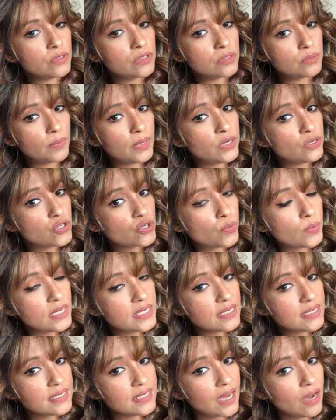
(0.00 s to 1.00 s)
When you squeeze
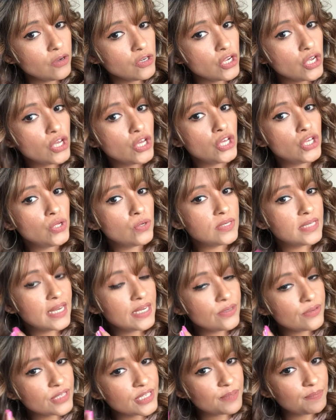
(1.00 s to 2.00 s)
it out, you tend
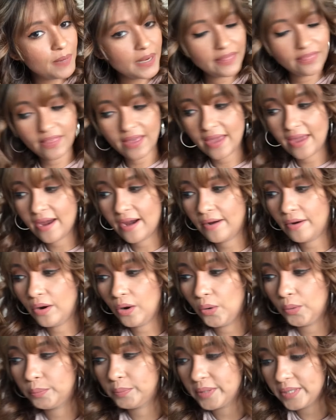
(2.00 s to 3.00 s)
to split the hair
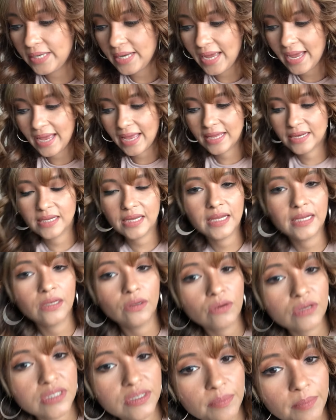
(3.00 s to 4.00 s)
open and it
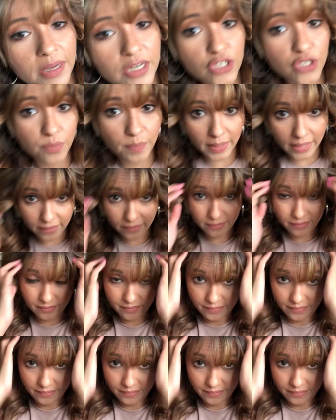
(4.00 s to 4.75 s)
looks much better.